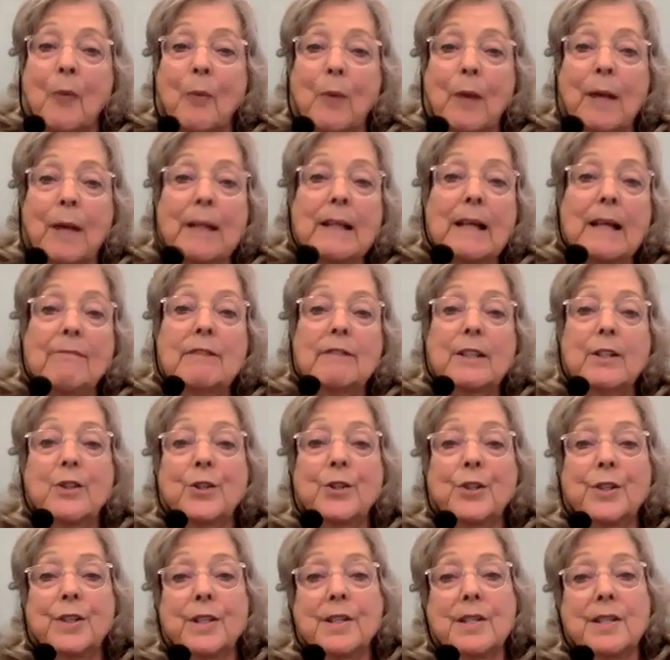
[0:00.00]
Right
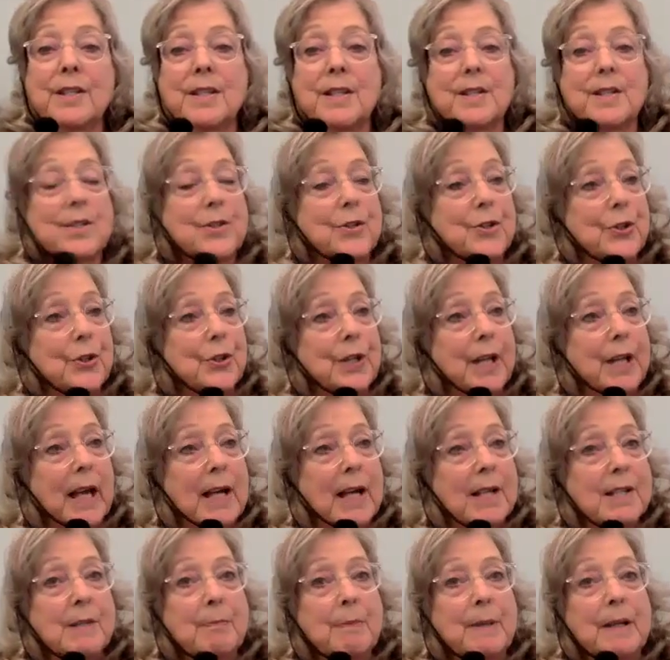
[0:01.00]
livelihood is this 3rd
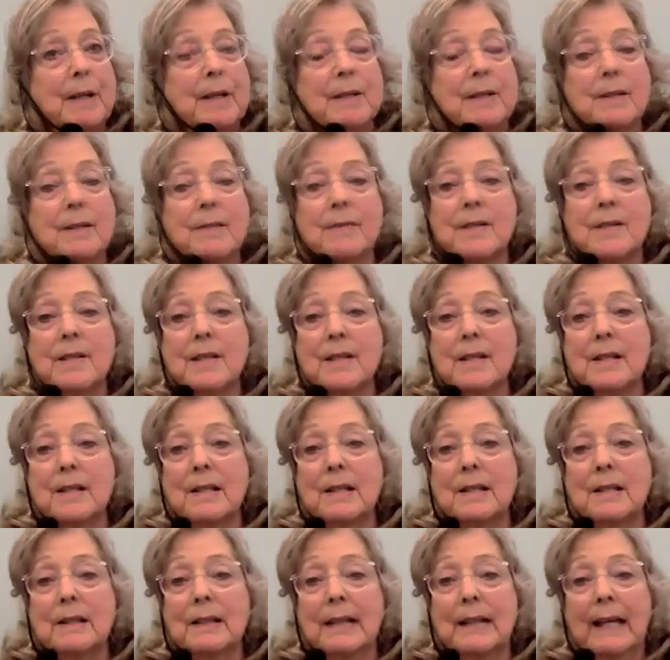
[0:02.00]
aspect of
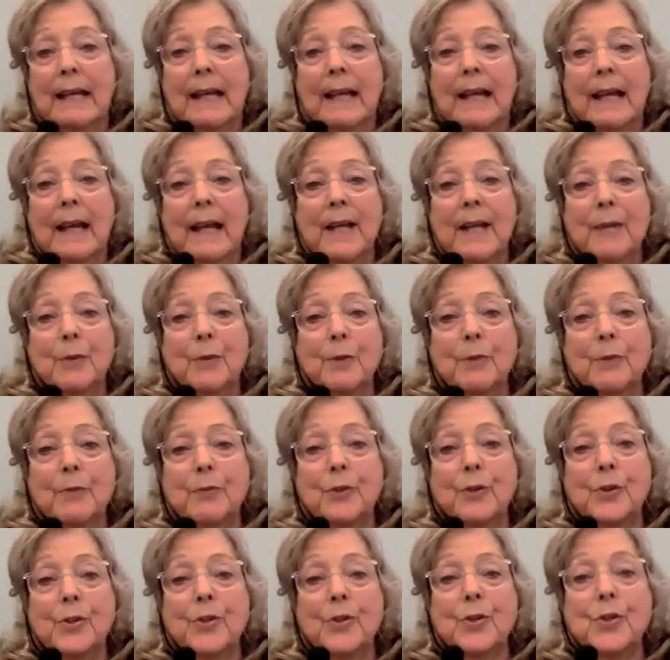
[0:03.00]
Sīla, and it
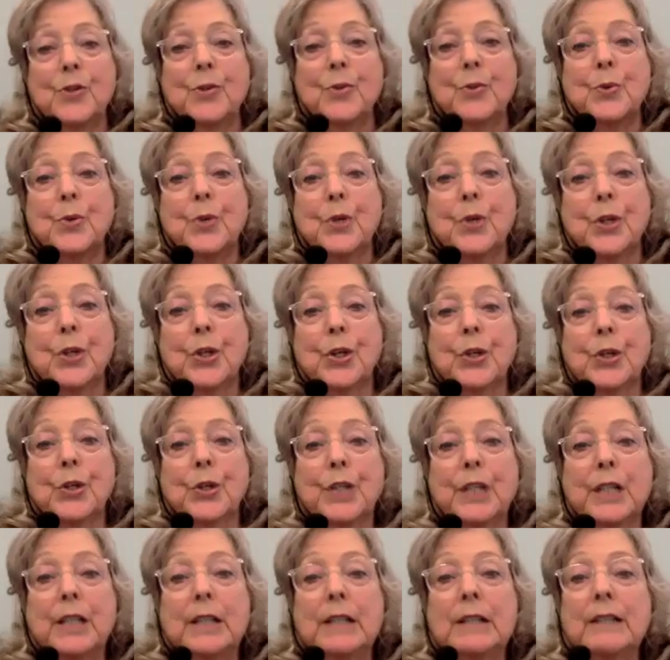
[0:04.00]
refers to
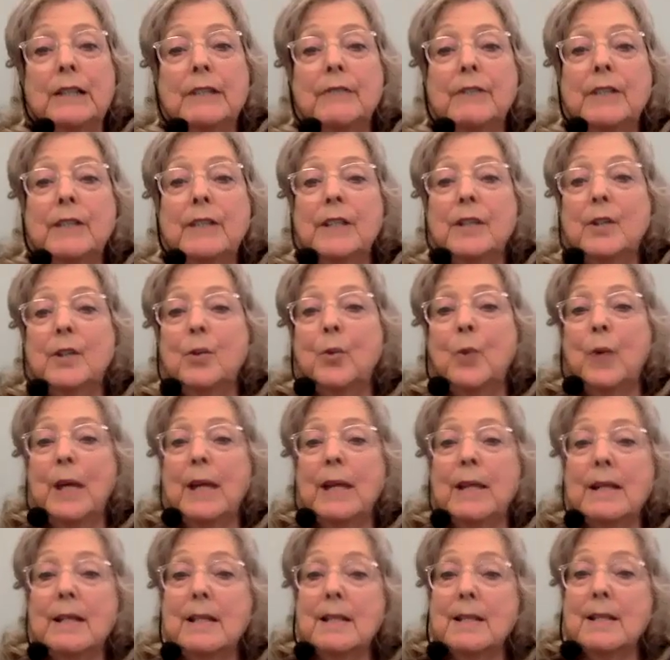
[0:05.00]
earning a living in a
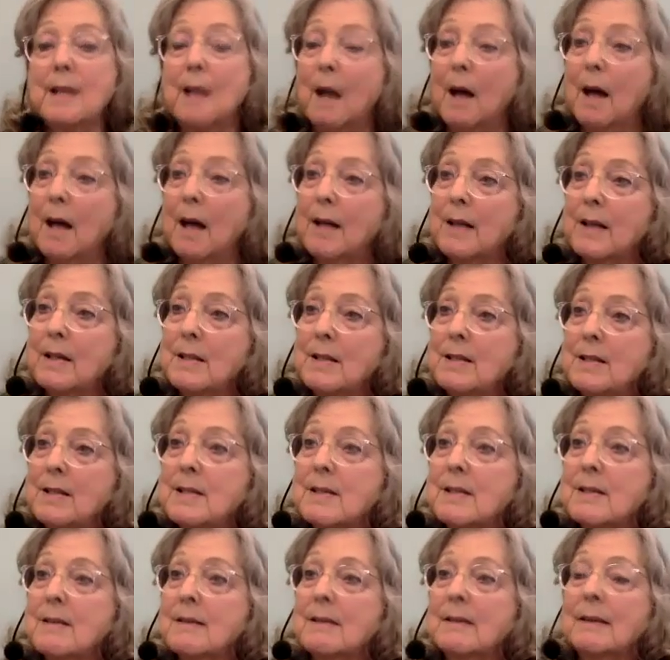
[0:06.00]
way that is
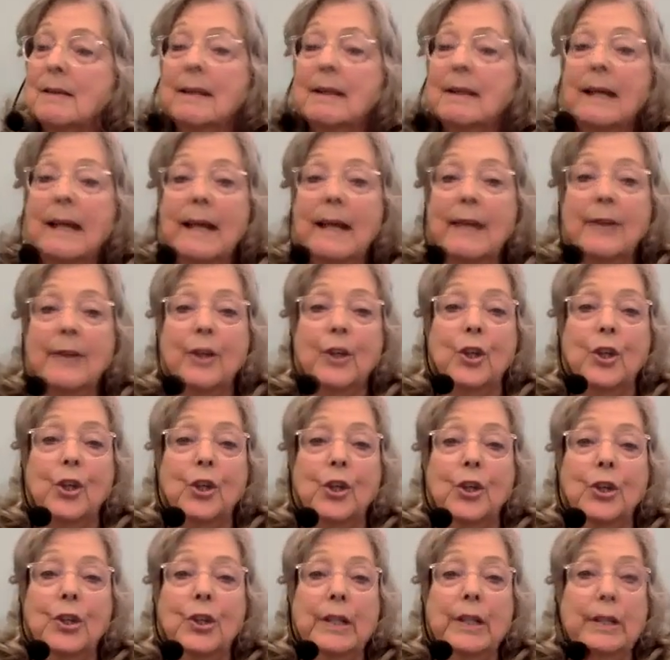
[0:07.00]
honest,
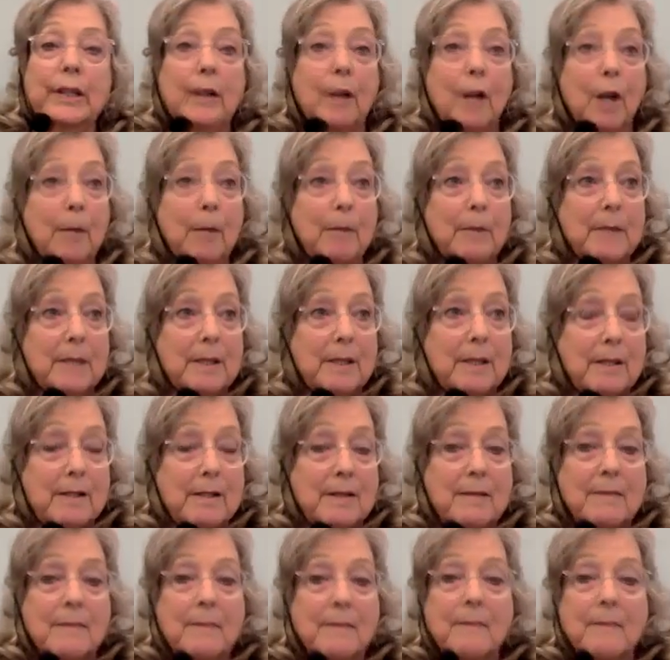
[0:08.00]
ethical, and
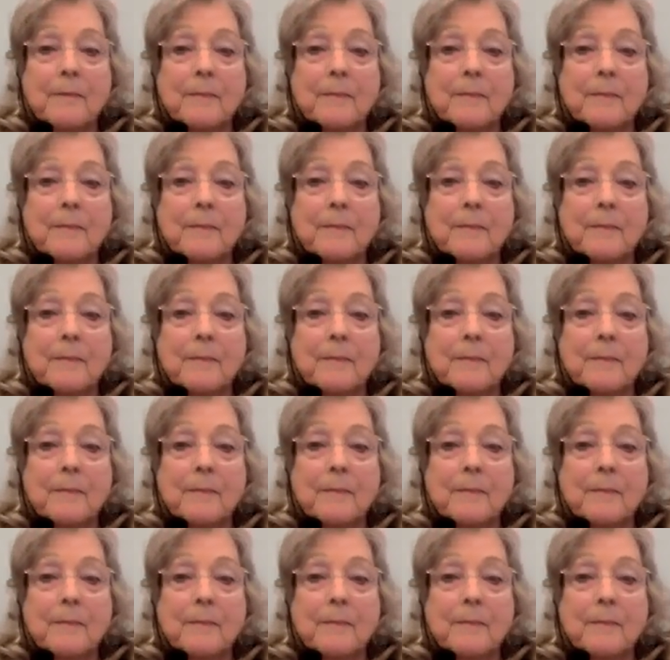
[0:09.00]
harmless.